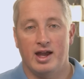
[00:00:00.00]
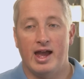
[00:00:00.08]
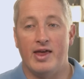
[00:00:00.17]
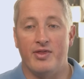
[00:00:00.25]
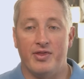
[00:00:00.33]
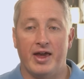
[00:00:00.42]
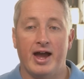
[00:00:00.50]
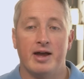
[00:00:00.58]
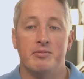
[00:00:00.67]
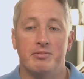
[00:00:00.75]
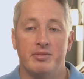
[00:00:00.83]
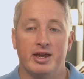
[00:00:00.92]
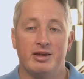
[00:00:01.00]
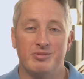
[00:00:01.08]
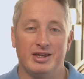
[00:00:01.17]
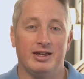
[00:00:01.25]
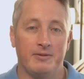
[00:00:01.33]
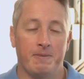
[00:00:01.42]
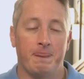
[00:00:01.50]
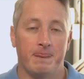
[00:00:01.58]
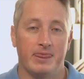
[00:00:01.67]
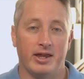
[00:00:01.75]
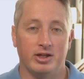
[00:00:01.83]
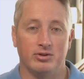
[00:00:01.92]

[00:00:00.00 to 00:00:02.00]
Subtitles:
And that may mean that